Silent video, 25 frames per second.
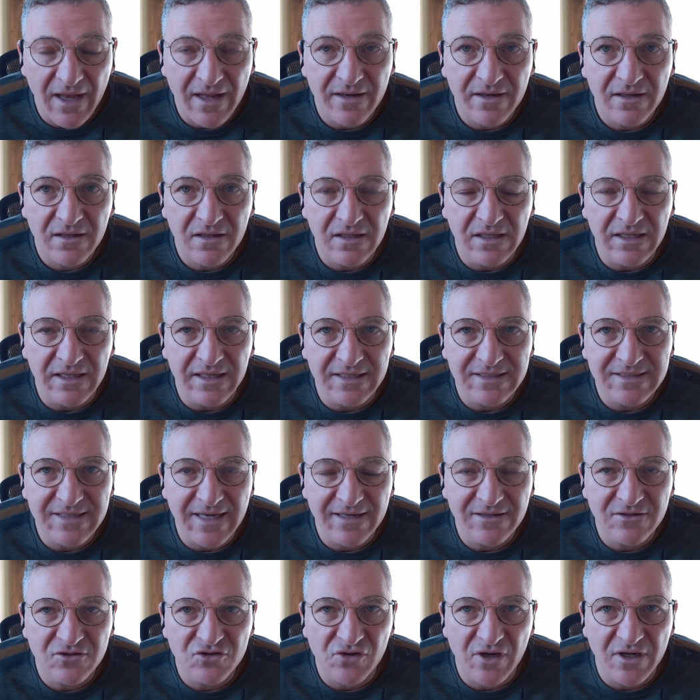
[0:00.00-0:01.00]
that the
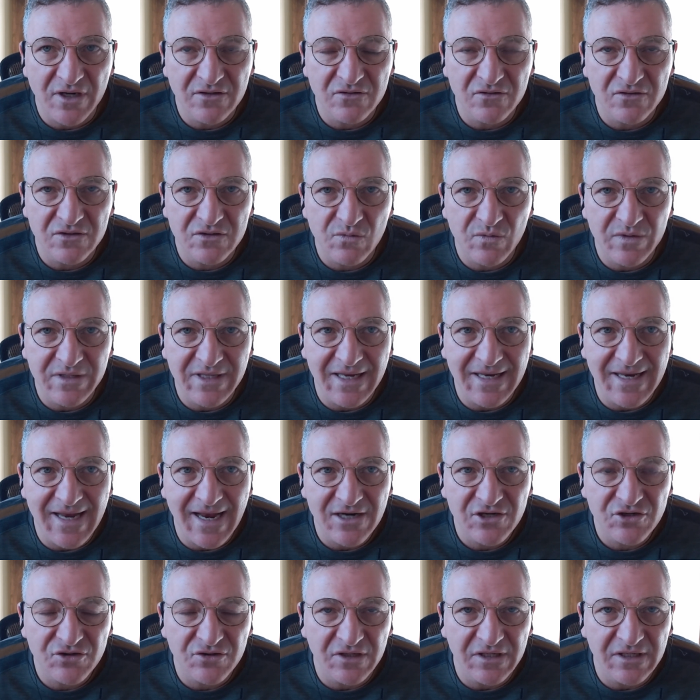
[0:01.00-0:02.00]
executive directors, when they
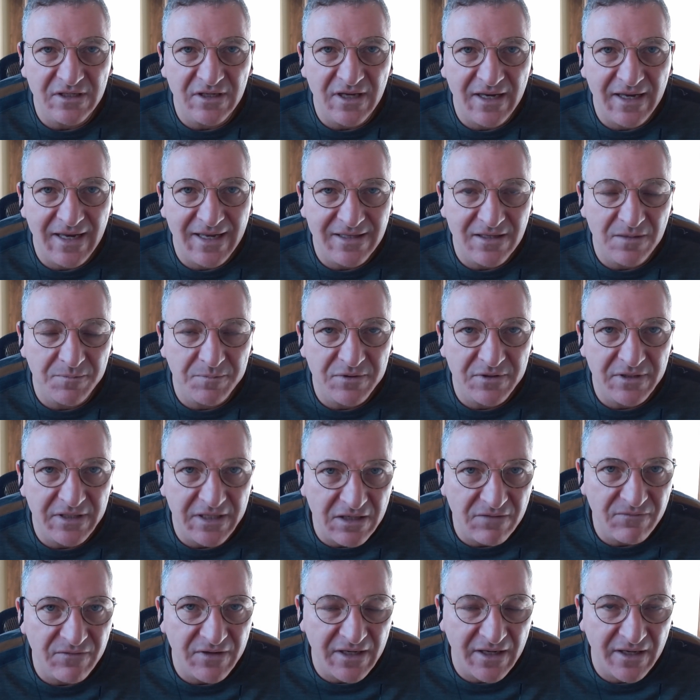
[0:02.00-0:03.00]
actually end up
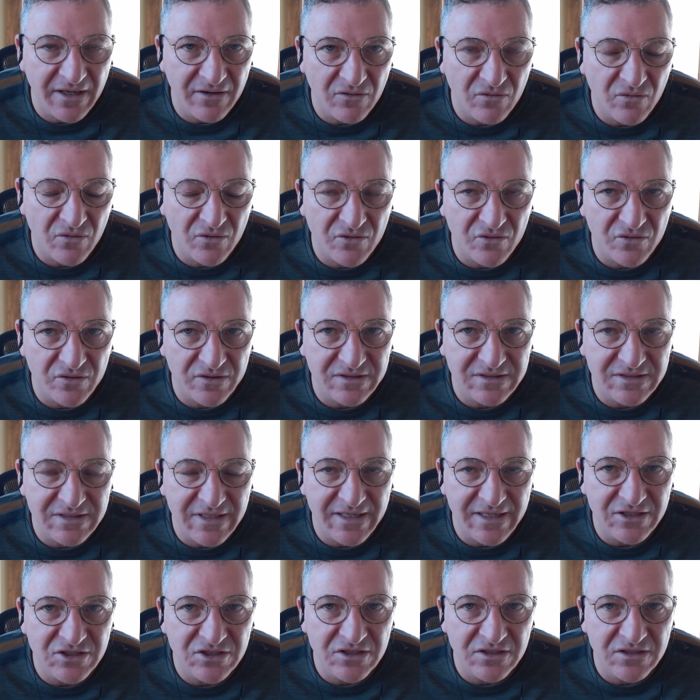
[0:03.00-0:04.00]
leaving an
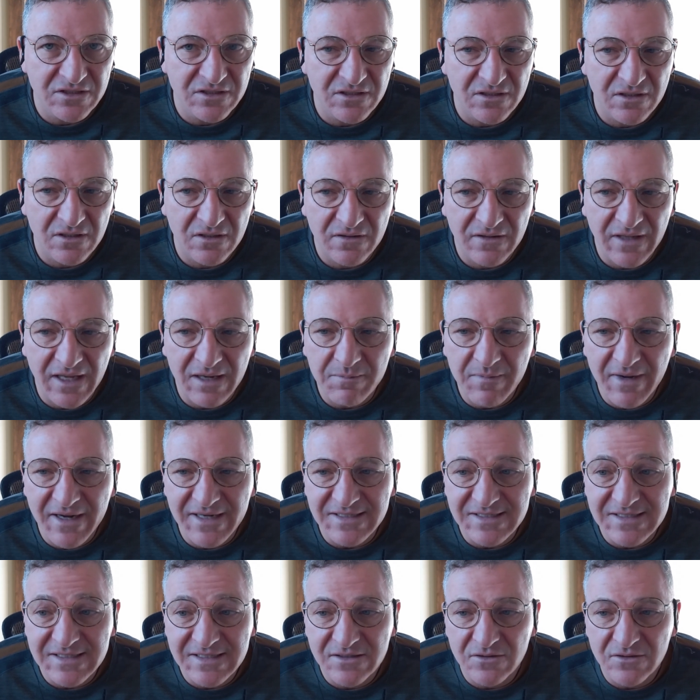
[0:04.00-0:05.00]
organization, they
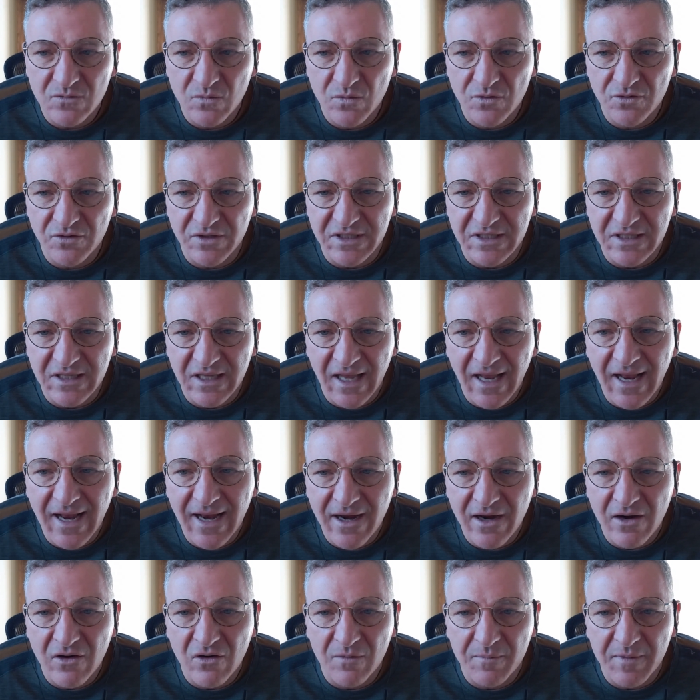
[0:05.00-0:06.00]
might still really
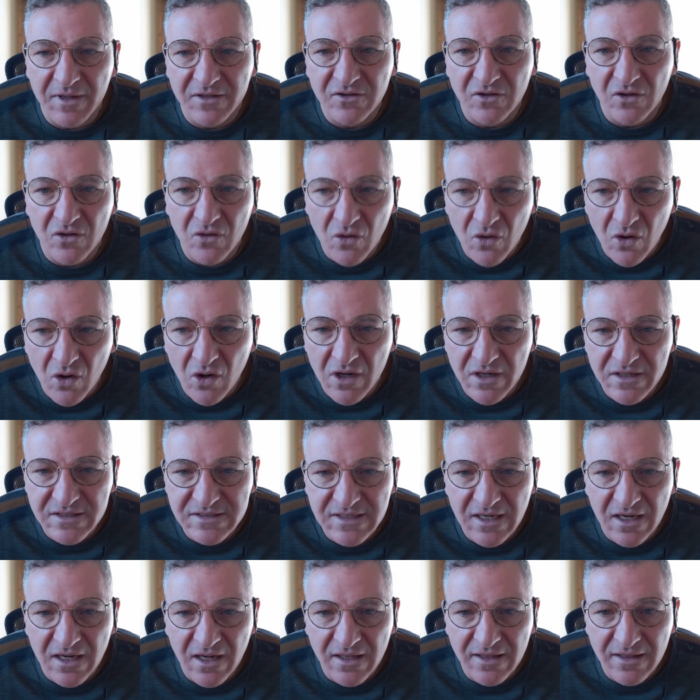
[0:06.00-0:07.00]
care about the
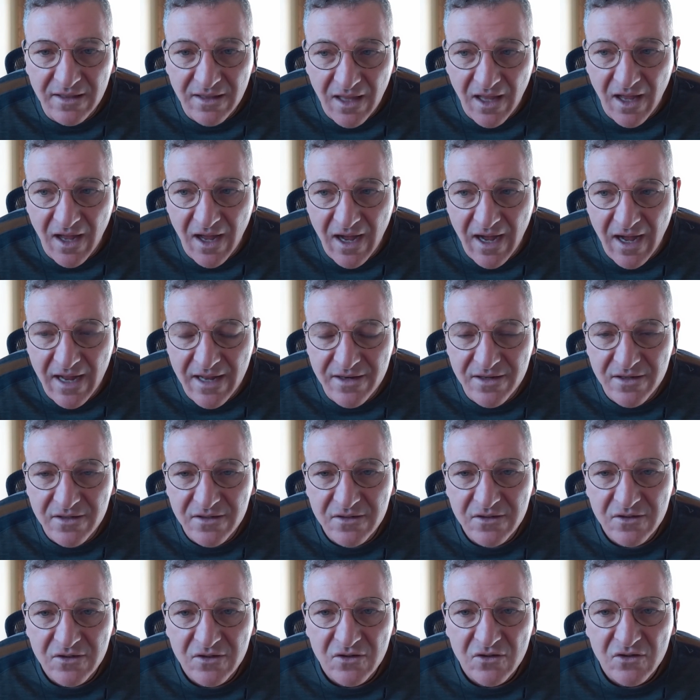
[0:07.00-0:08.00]
cause a lot
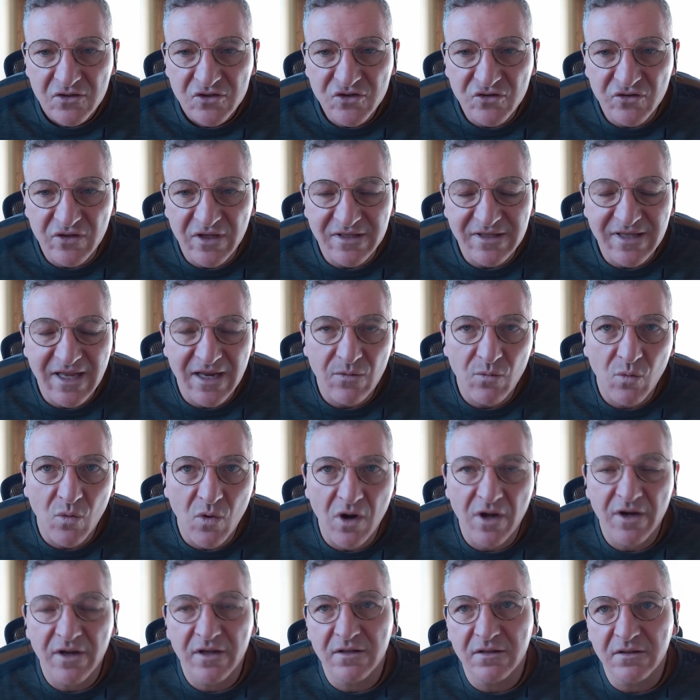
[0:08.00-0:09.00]
mm-hmm. so that they
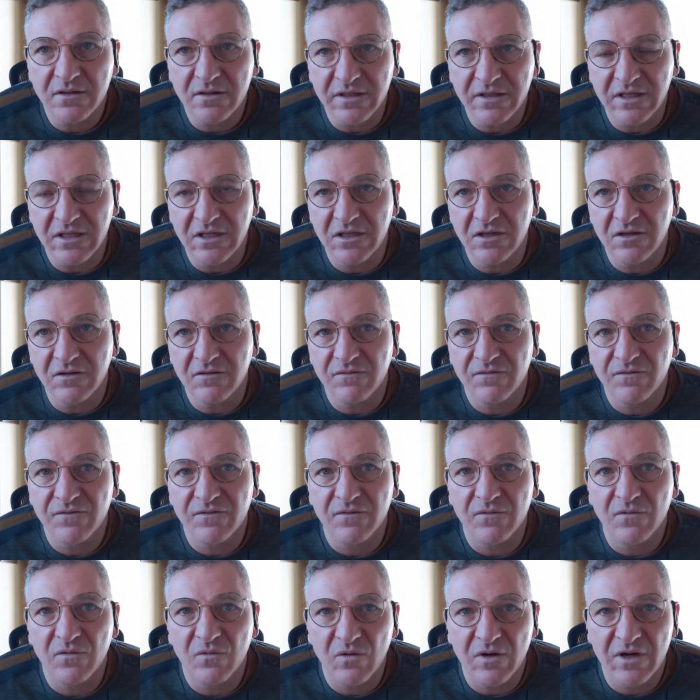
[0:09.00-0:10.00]
want to
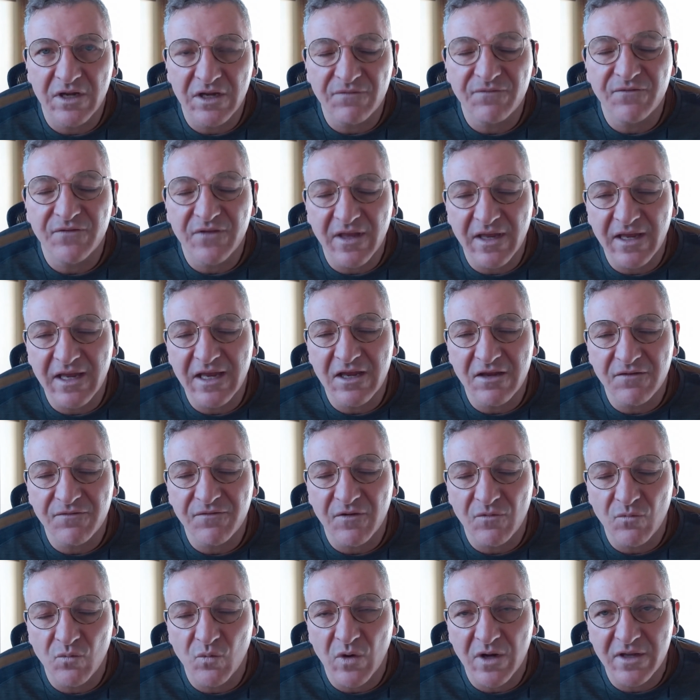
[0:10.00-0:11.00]
leave if
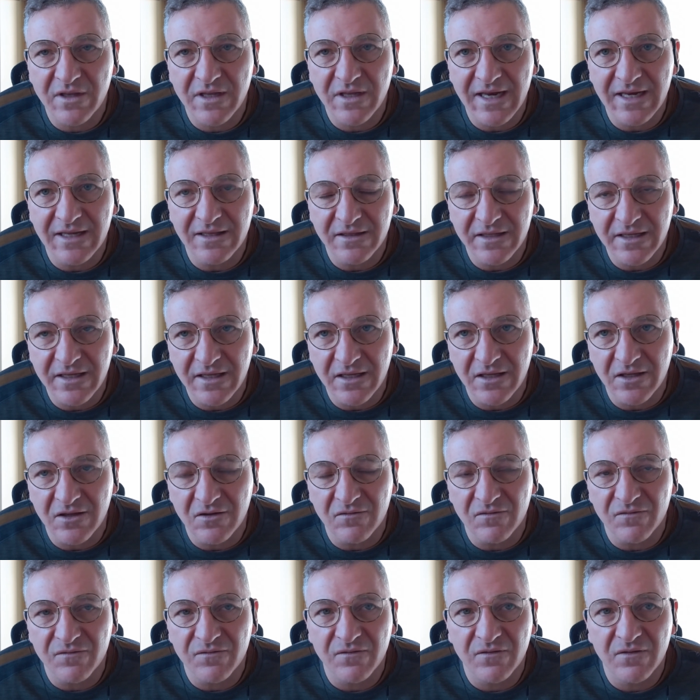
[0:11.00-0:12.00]
if and when they
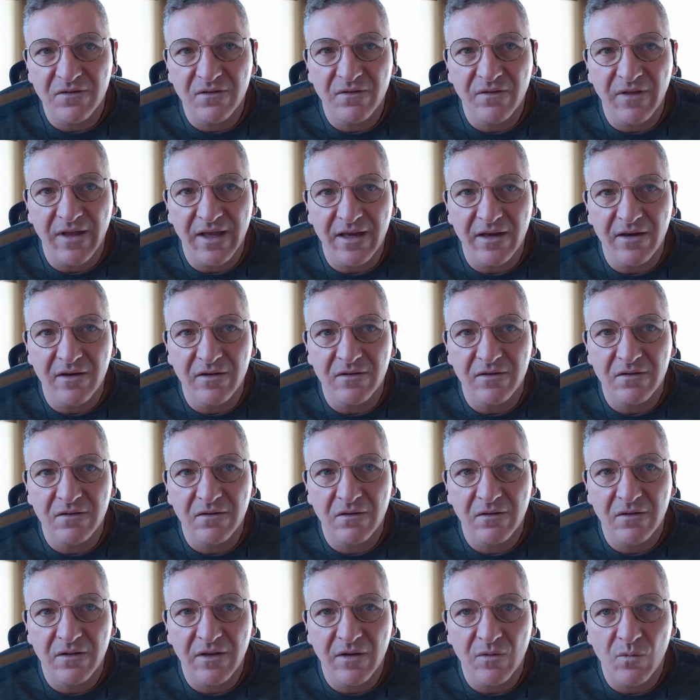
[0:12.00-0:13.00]
leave, they
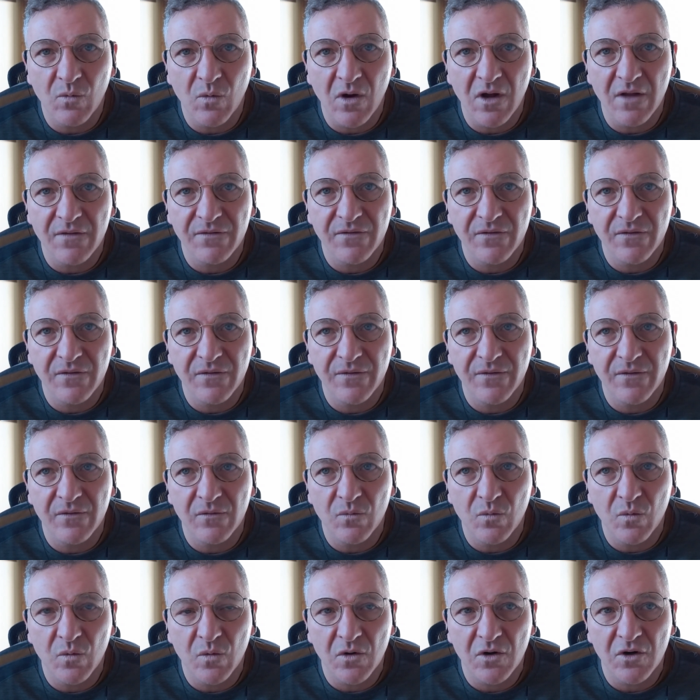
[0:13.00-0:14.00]
they want
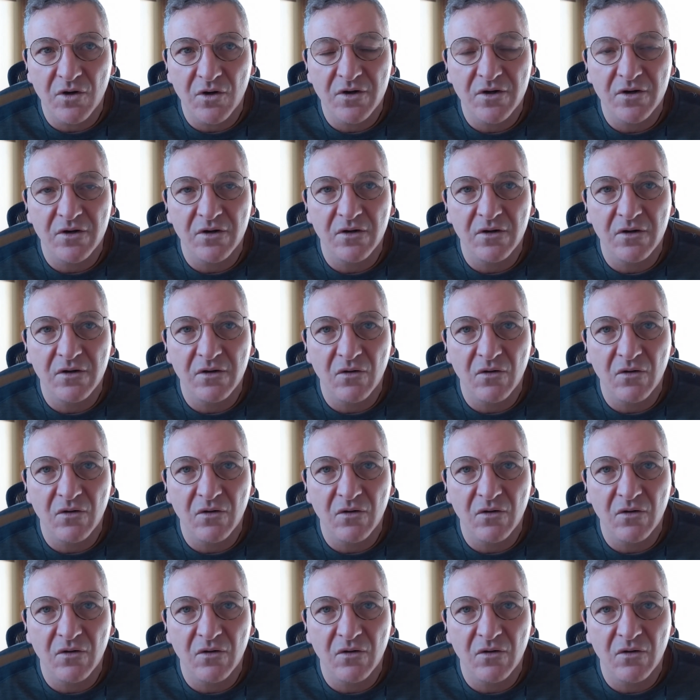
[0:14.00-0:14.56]
the work